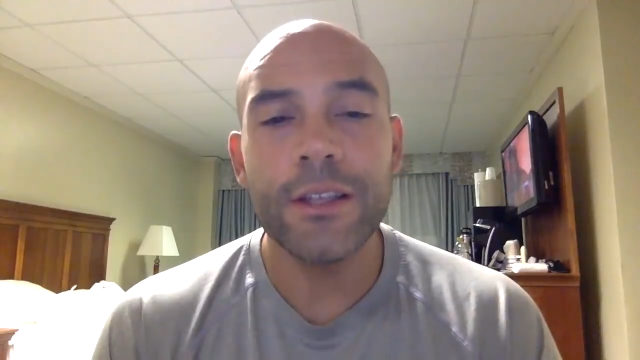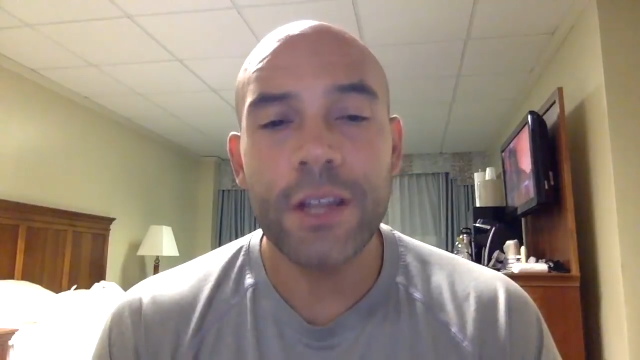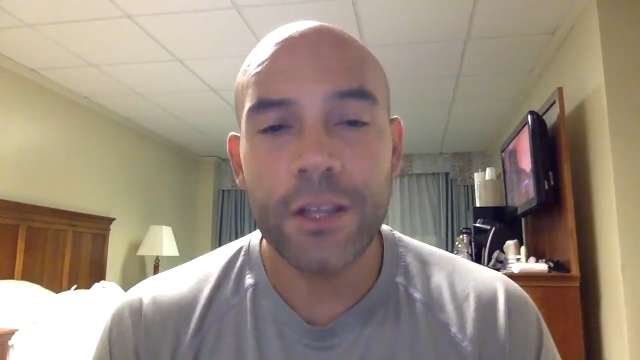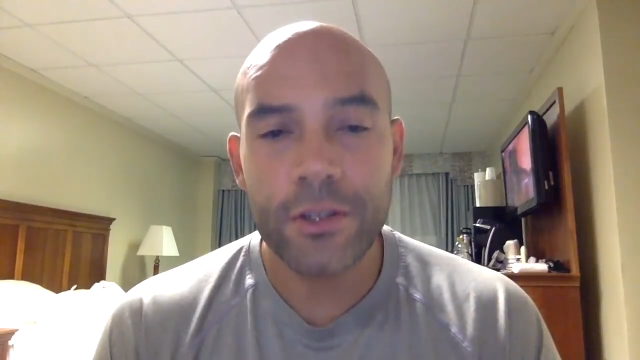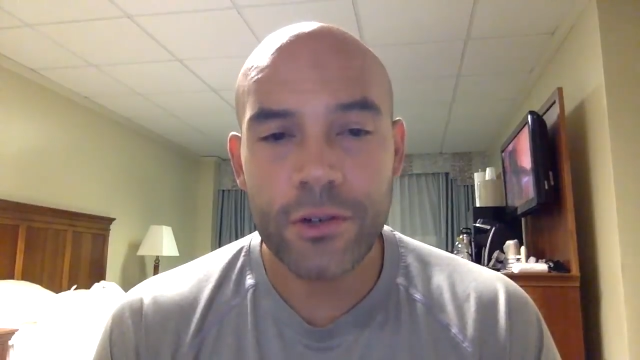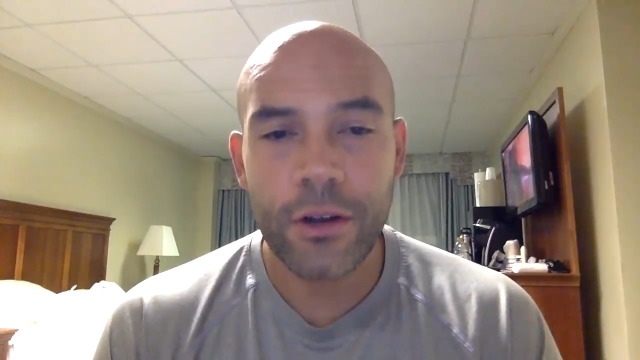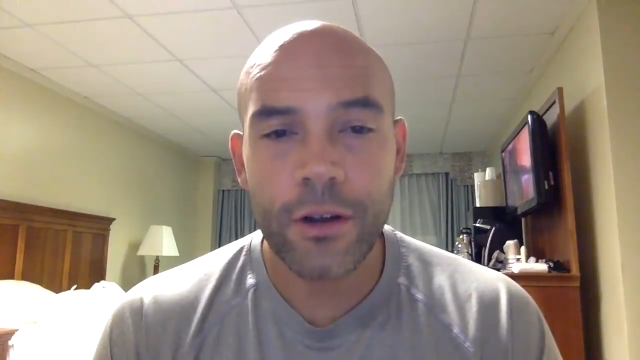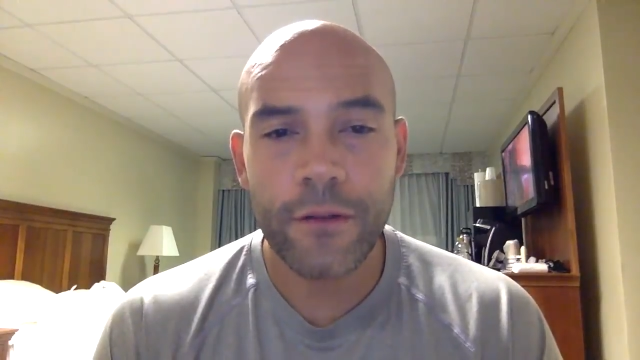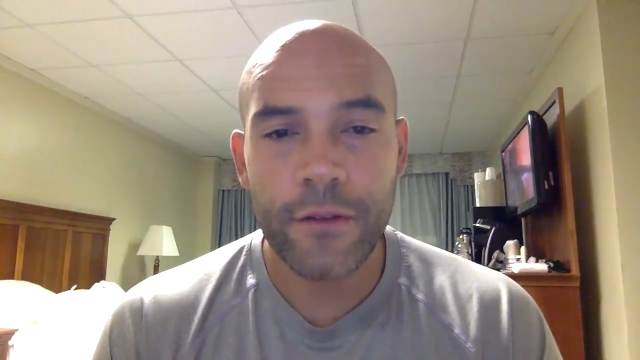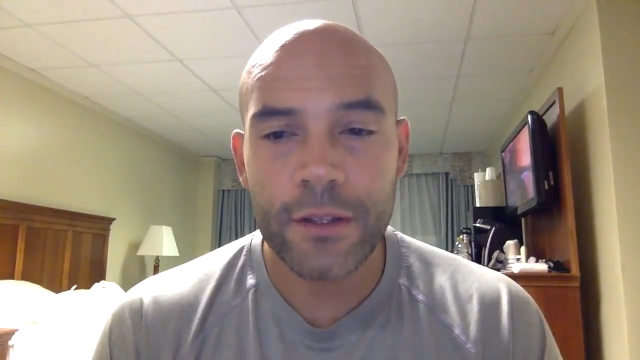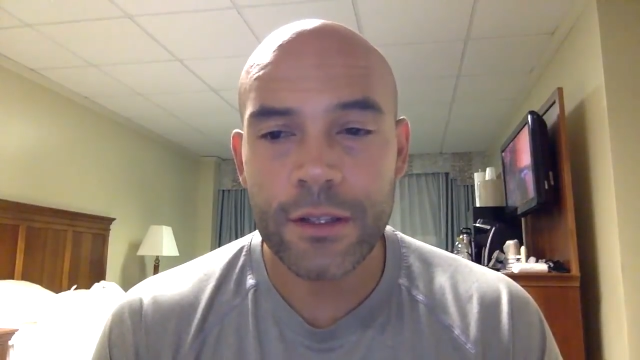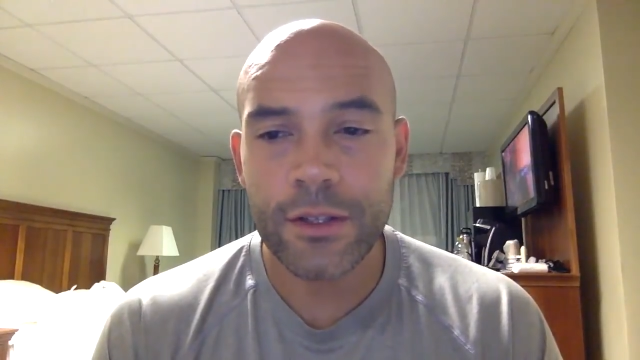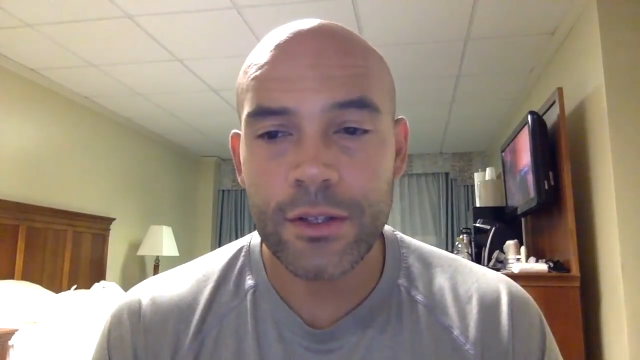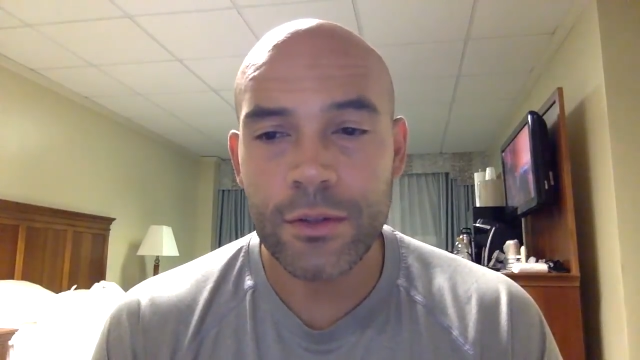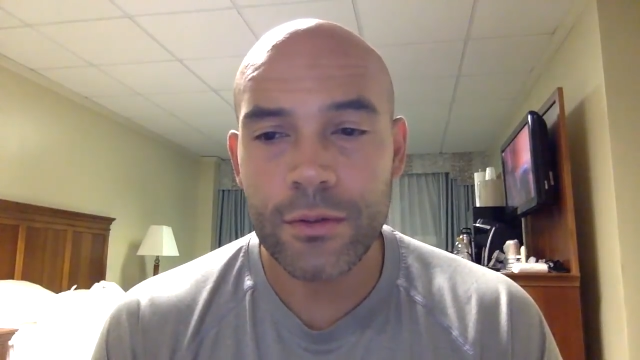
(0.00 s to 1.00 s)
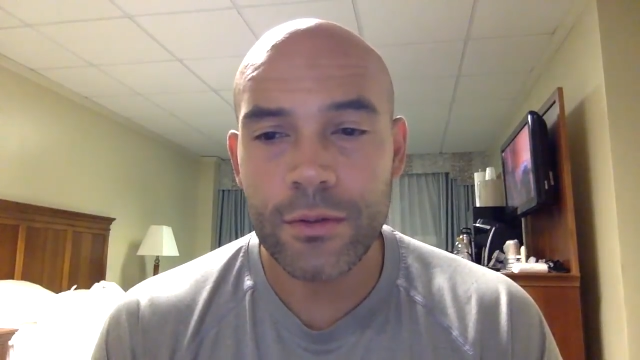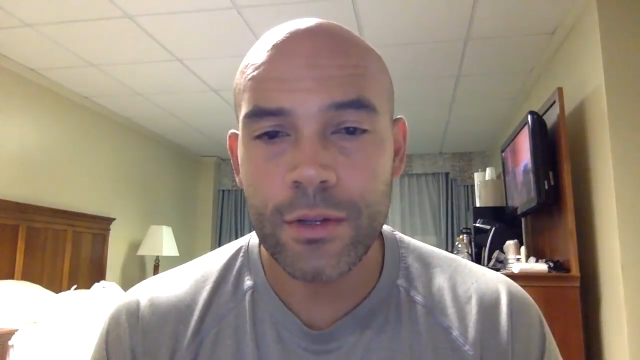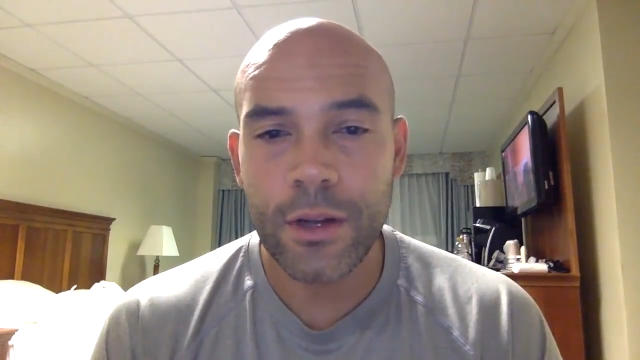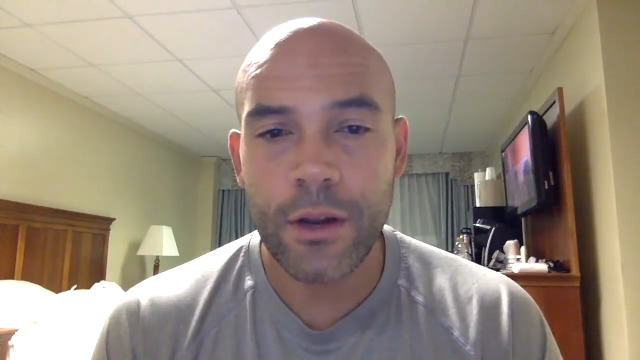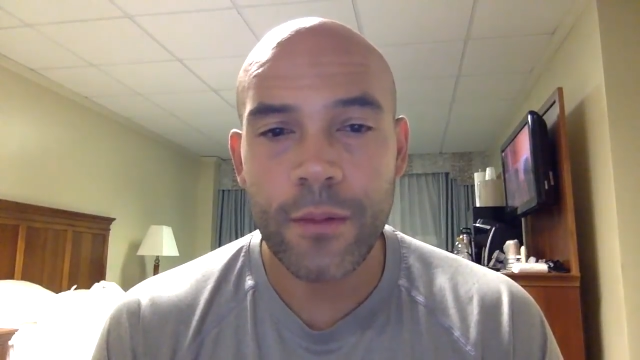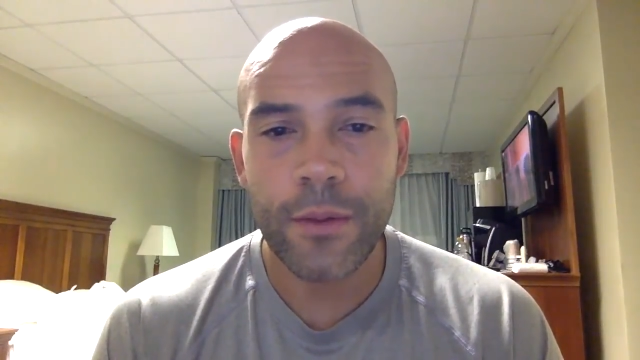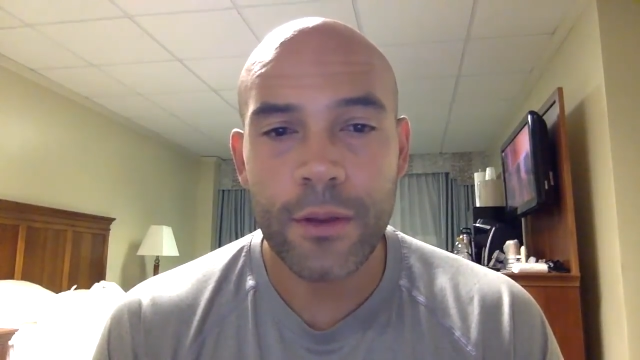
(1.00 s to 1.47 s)
change your offense to
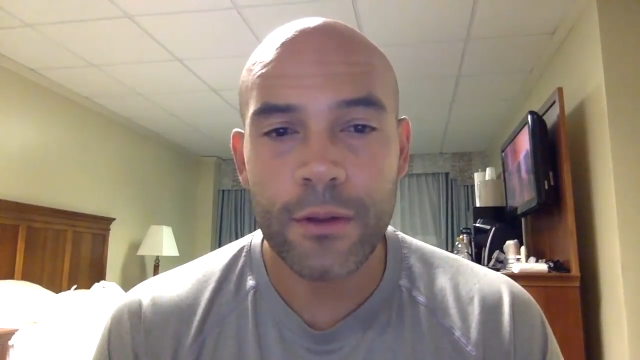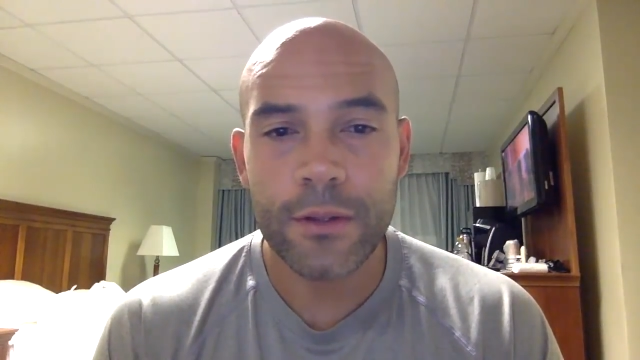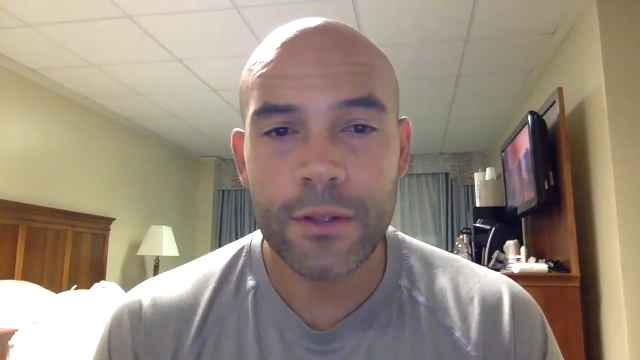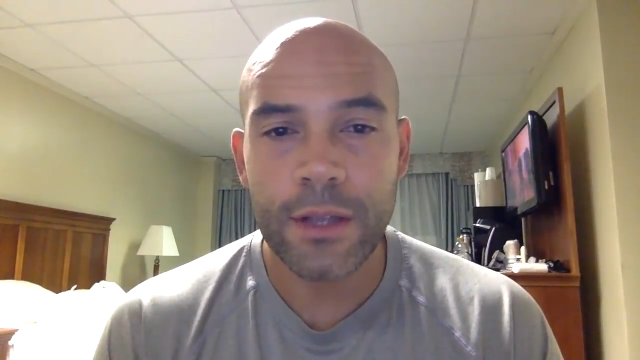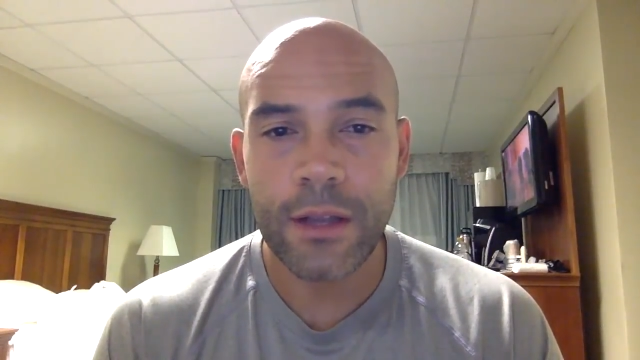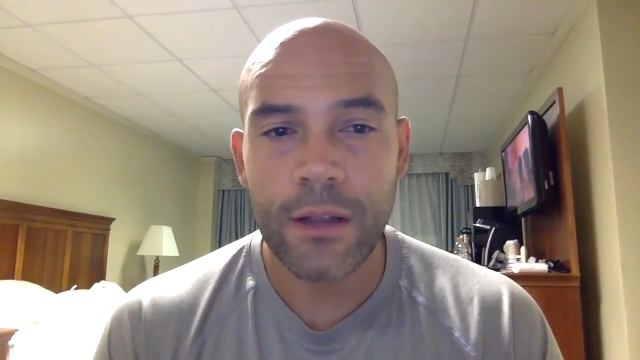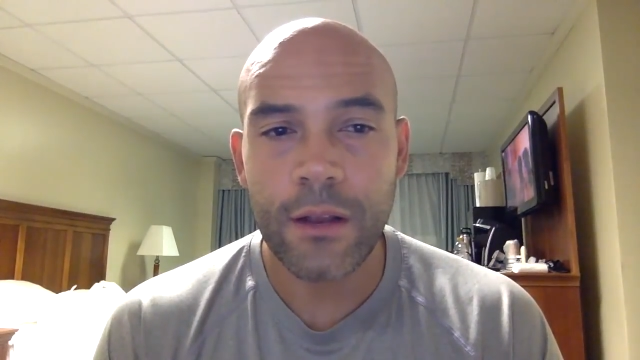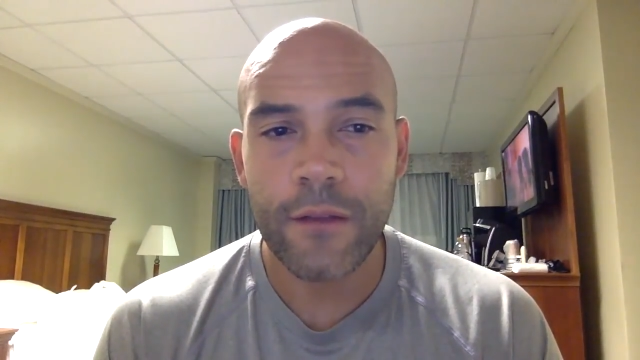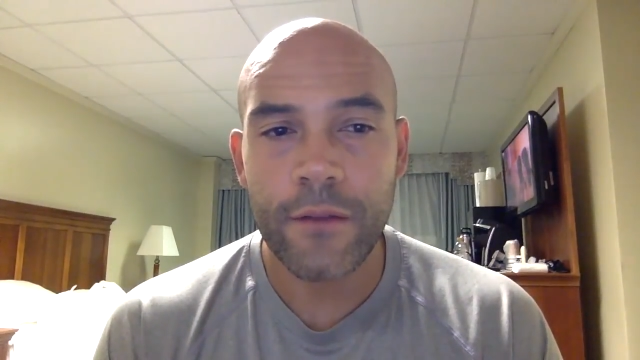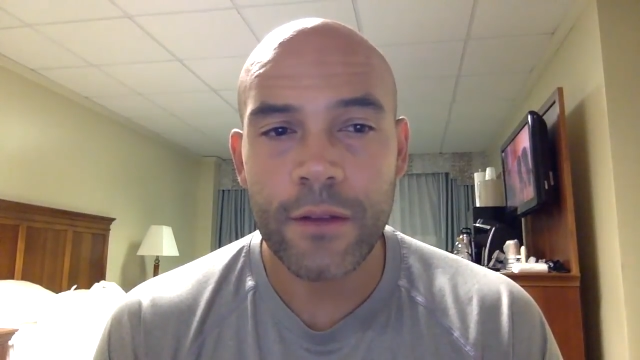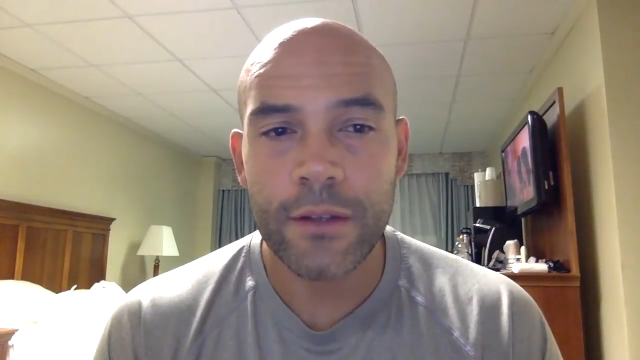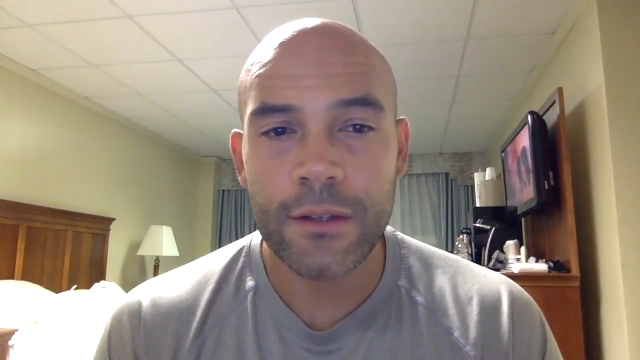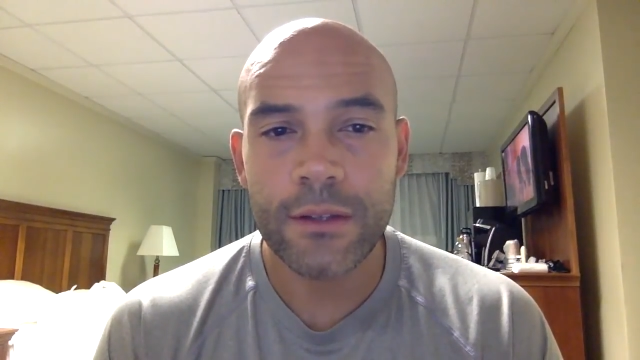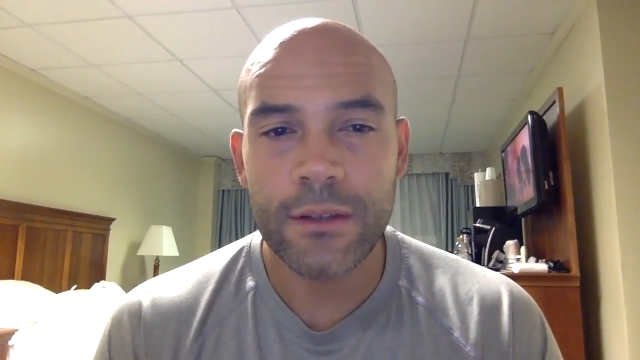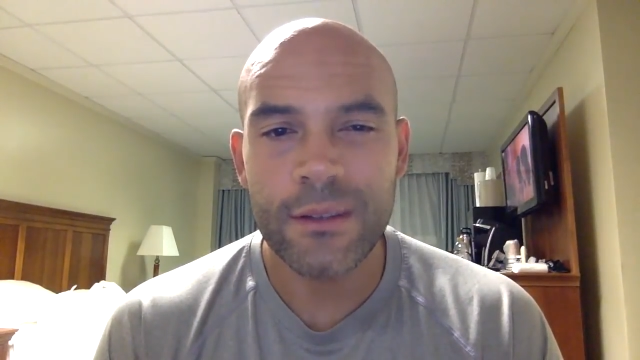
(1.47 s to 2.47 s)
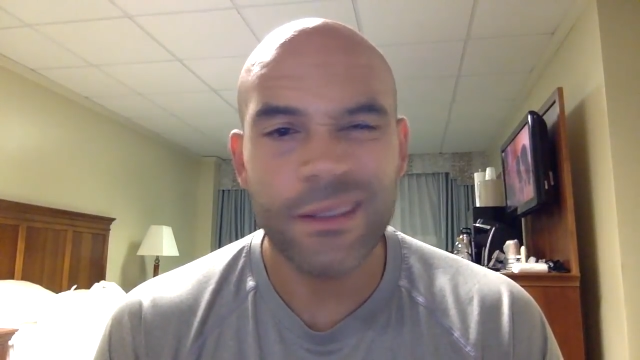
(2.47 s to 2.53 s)
an RPO style offense.